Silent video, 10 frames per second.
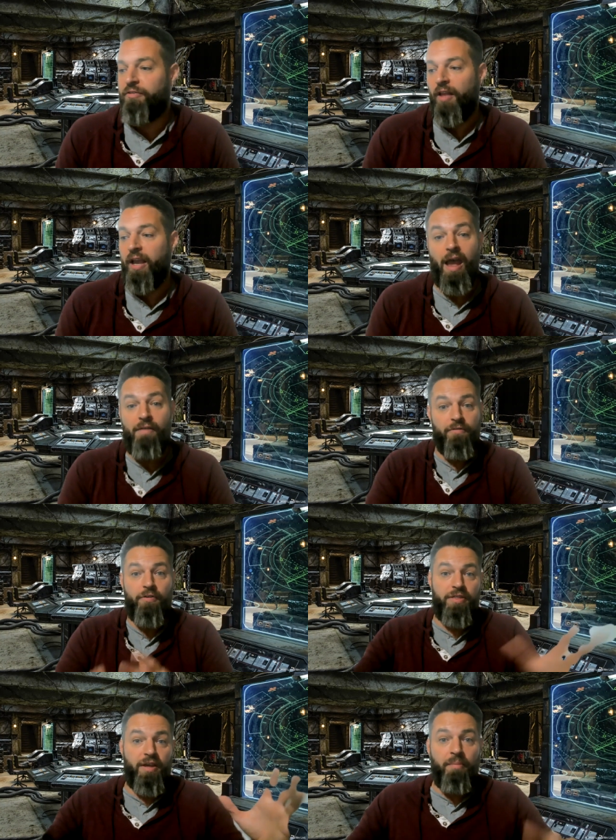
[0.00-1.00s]
like
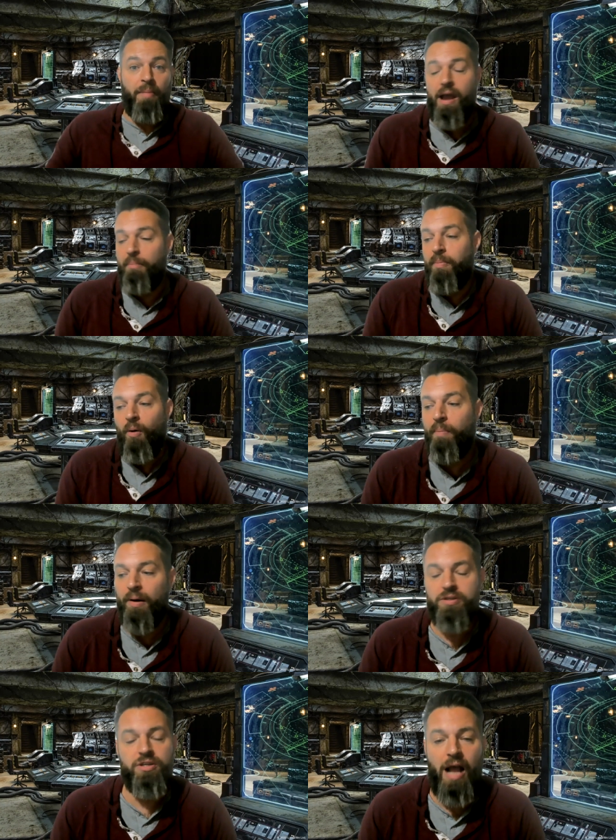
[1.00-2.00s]
everything, my own
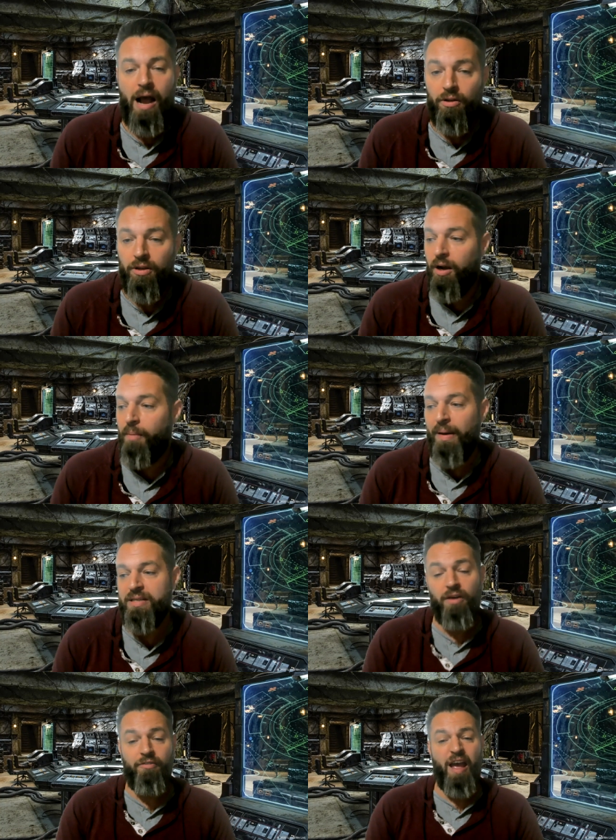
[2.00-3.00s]
personal outlook on
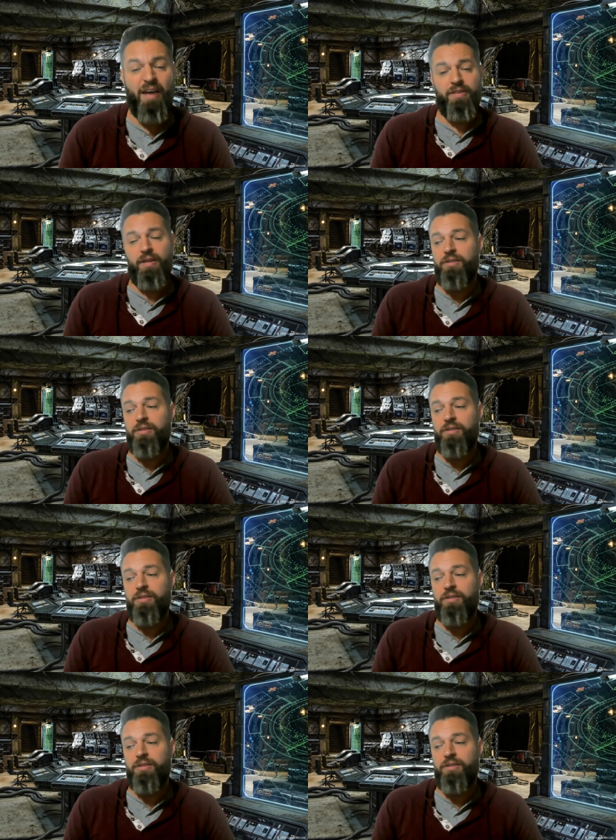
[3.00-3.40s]
myself, everything.